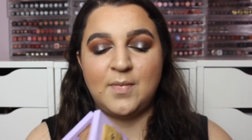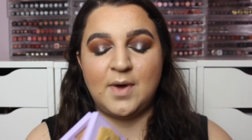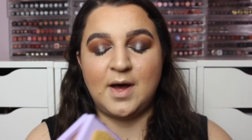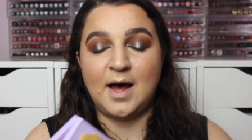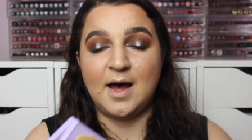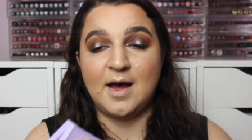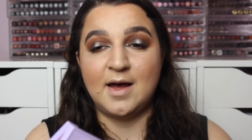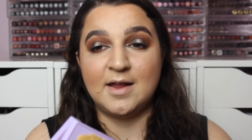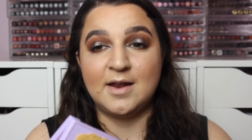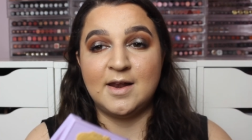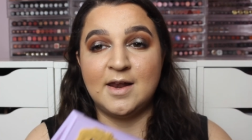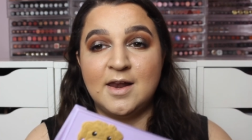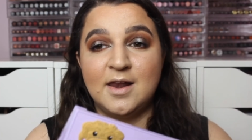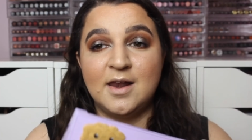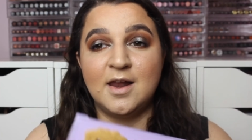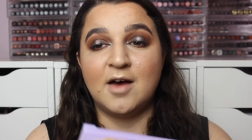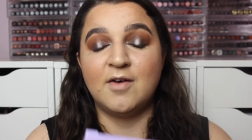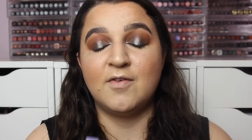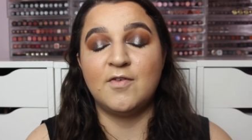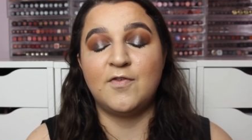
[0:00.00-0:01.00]
I
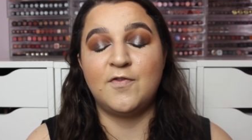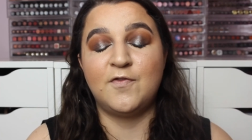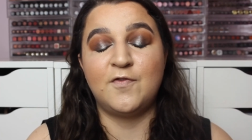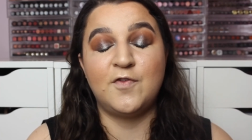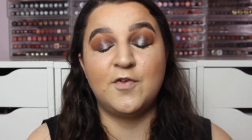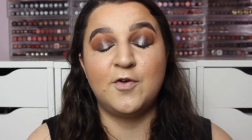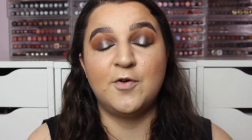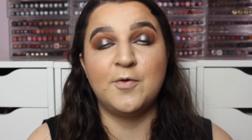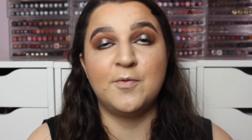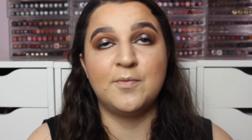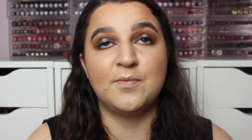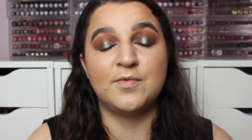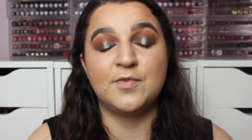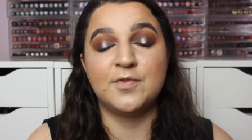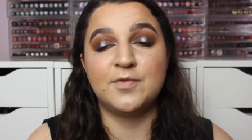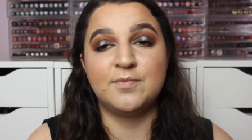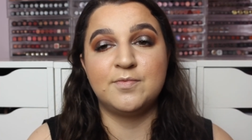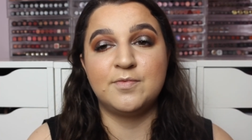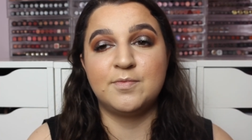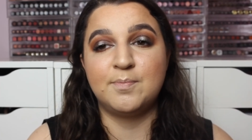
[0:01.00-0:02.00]
love, for
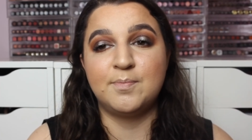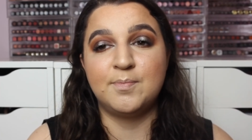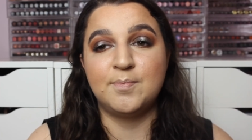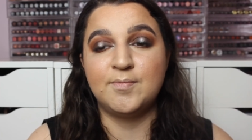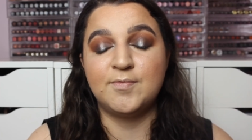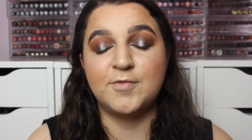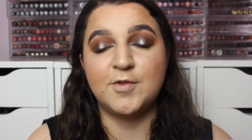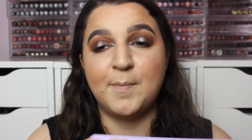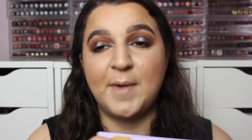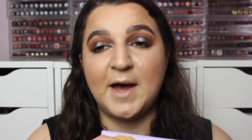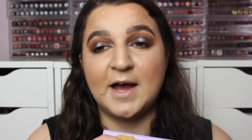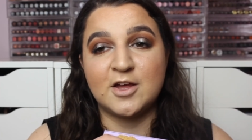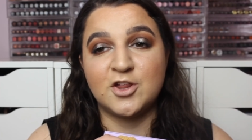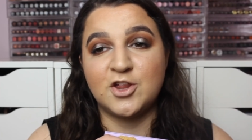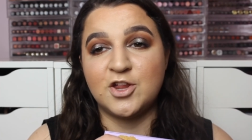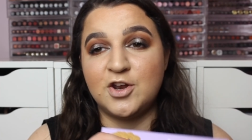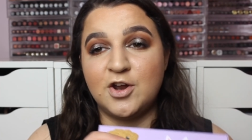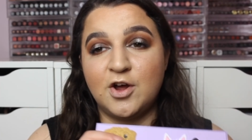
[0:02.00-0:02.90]
the packaging